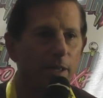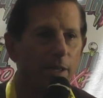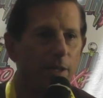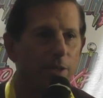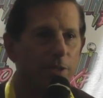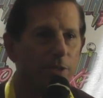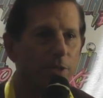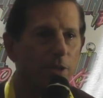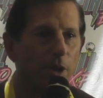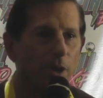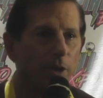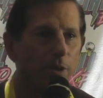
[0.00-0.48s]

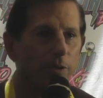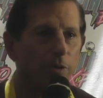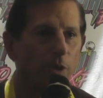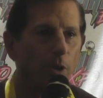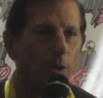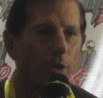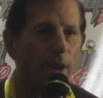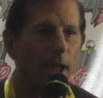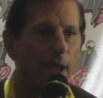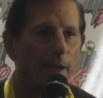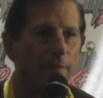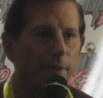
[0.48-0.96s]
so
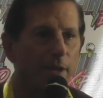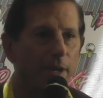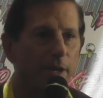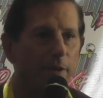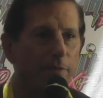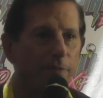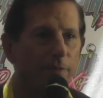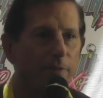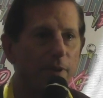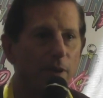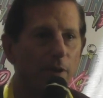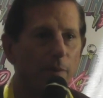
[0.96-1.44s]
don't have any
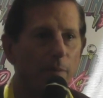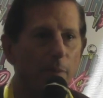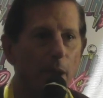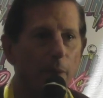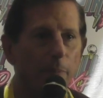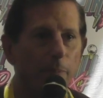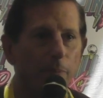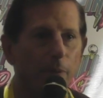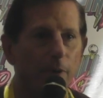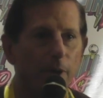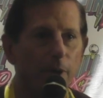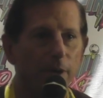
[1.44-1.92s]
fear
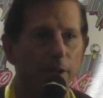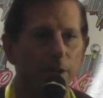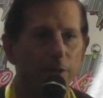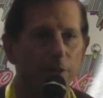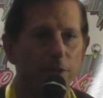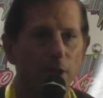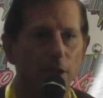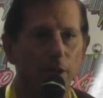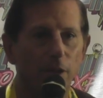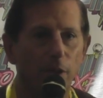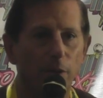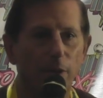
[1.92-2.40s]
about putting this
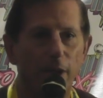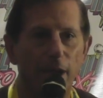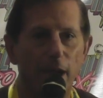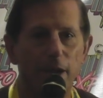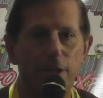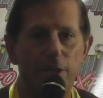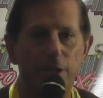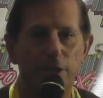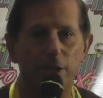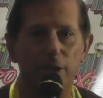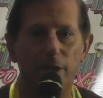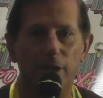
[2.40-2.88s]
on
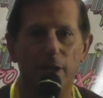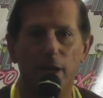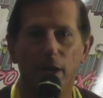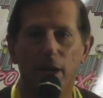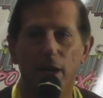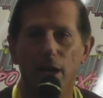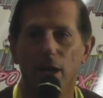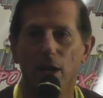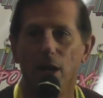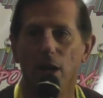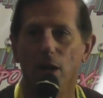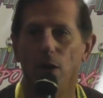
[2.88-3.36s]
location.
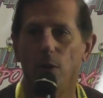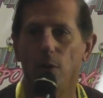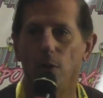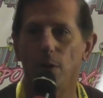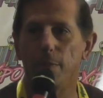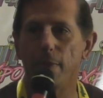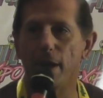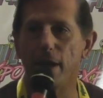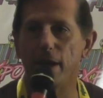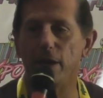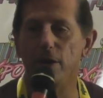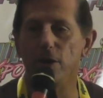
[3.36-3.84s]
We
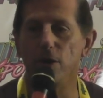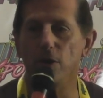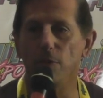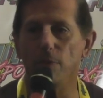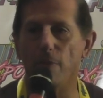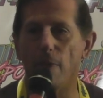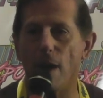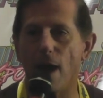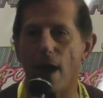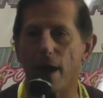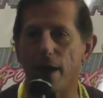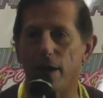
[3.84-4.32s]
made a new
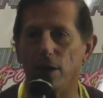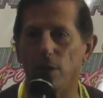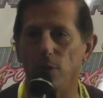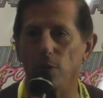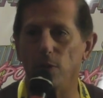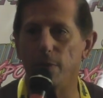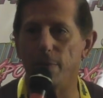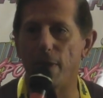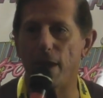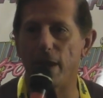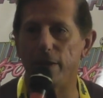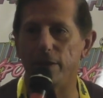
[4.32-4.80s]
model.
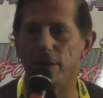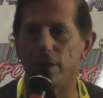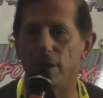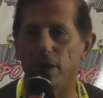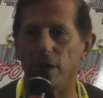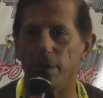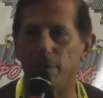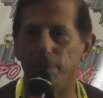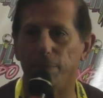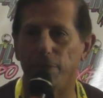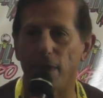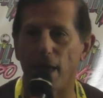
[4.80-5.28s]
We made
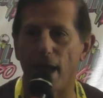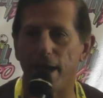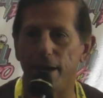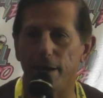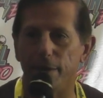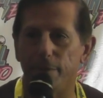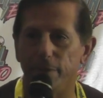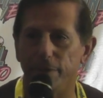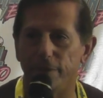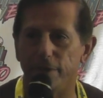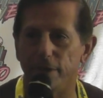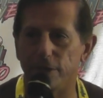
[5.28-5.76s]
the
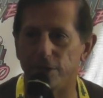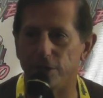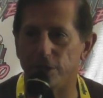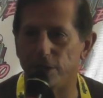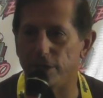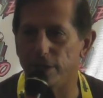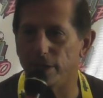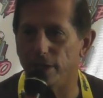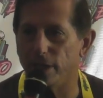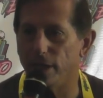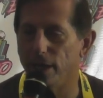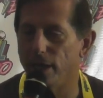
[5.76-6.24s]
Platinum
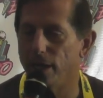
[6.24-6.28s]
Edition